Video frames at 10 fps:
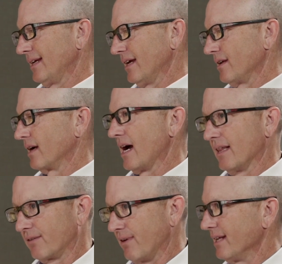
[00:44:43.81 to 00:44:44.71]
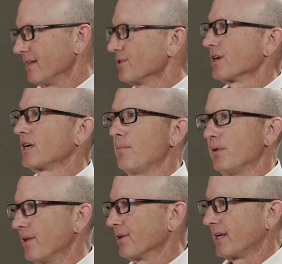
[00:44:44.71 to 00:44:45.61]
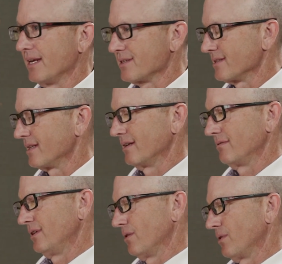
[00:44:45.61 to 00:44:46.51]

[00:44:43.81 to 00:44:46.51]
get a guy like Randy, and there's a couple other cases that,